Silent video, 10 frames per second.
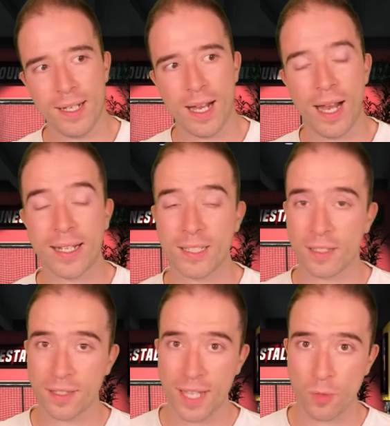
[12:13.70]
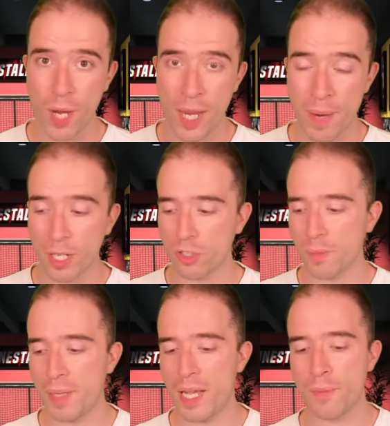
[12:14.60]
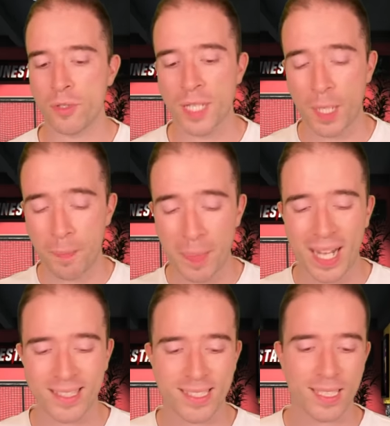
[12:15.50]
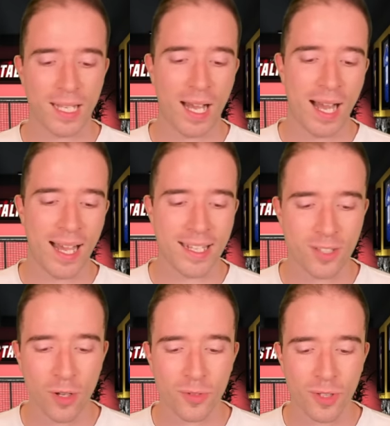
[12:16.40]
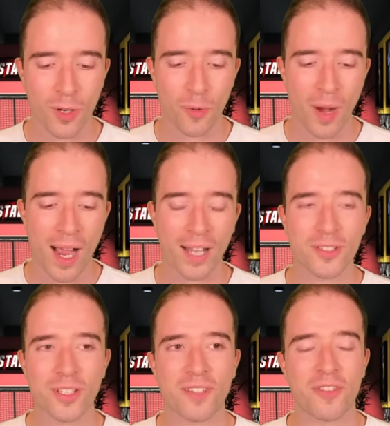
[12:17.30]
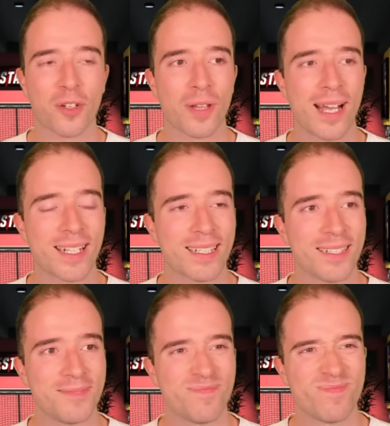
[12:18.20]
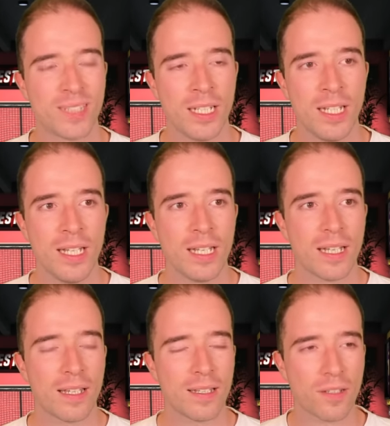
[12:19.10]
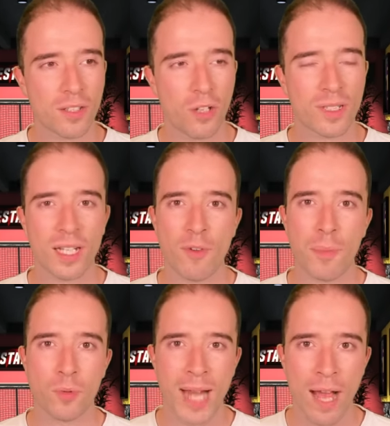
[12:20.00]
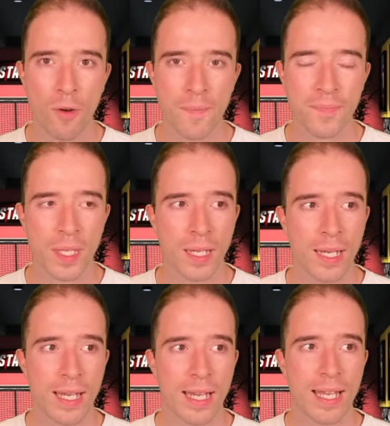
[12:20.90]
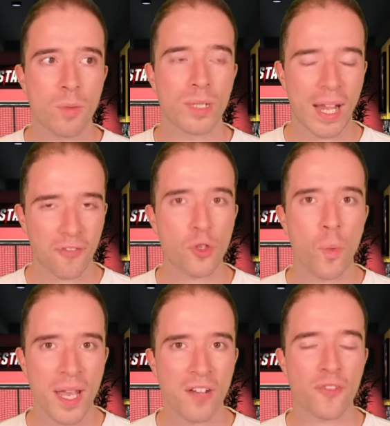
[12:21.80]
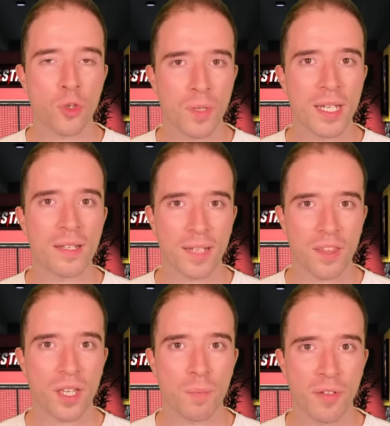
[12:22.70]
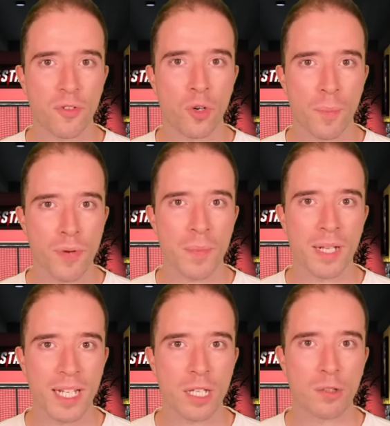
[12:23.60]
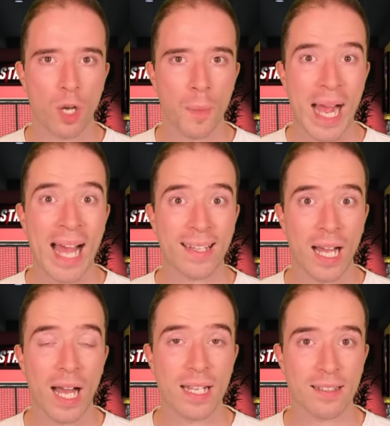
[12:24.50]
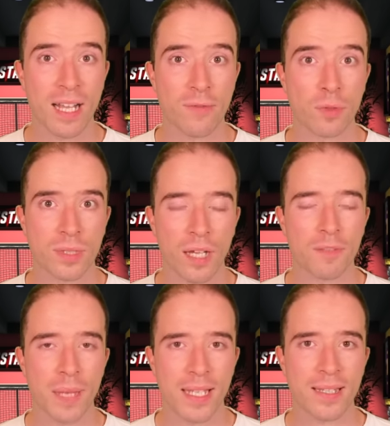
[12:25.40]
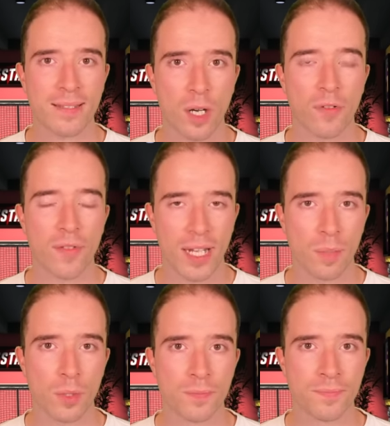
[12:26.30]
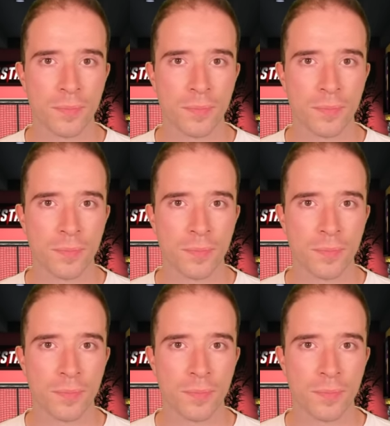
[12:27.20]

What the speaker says: I could understand why he might go to Bayern Munich, but I don't know why. I just feel like he doesn't go to Liverpool now. He would have to wait a few years, I think, before a Premier League job at the highest level does make itself available.